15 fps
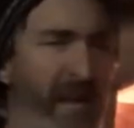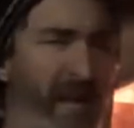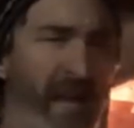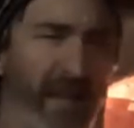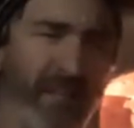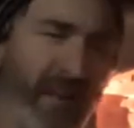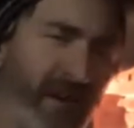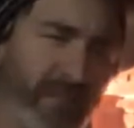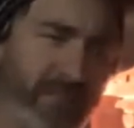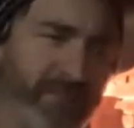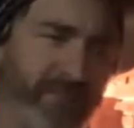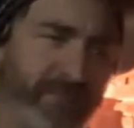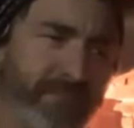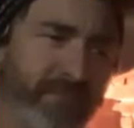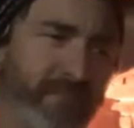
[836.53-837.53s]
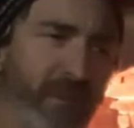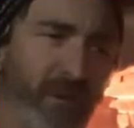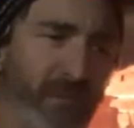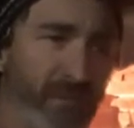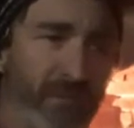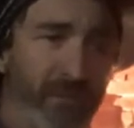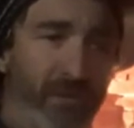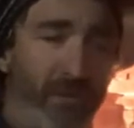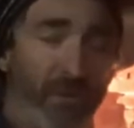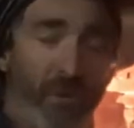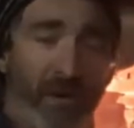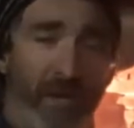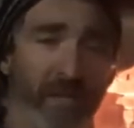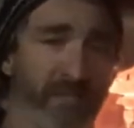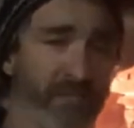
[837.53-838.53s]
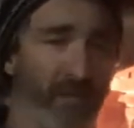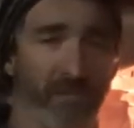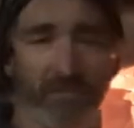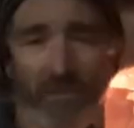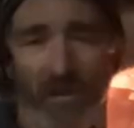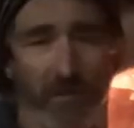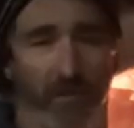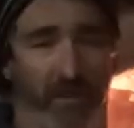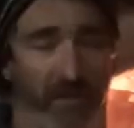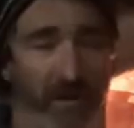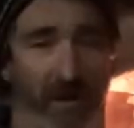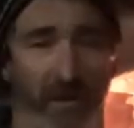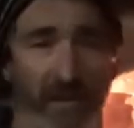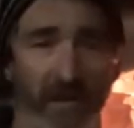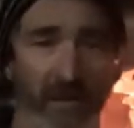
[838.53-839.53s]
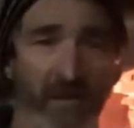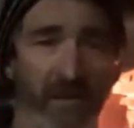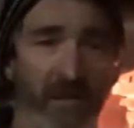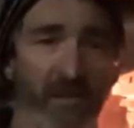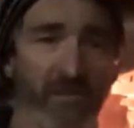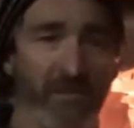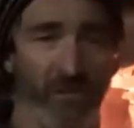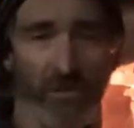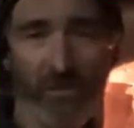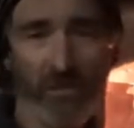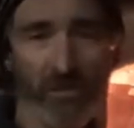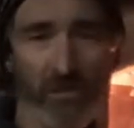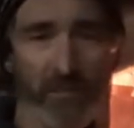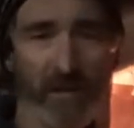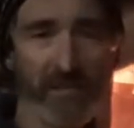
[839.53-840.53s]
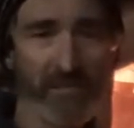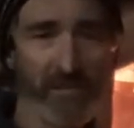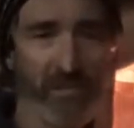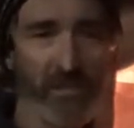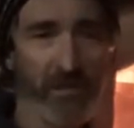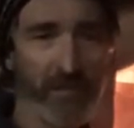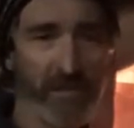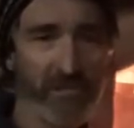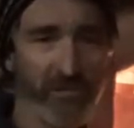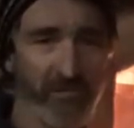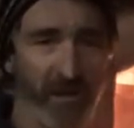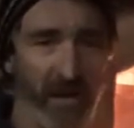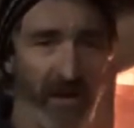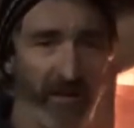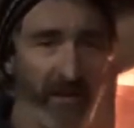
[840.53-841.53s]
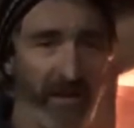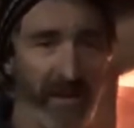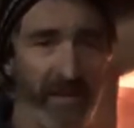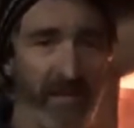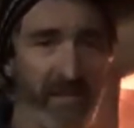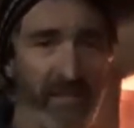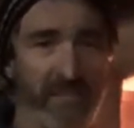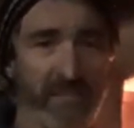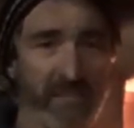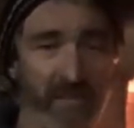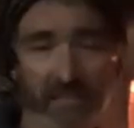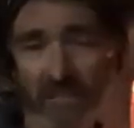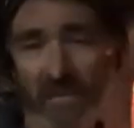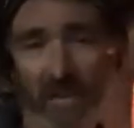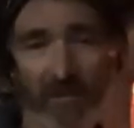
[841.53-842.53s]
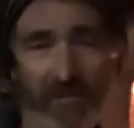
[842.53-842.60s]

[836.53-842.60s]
and that doesn't really work. And so I tried them with it on, and so you learn about your kiln as you're firing it. And that's kind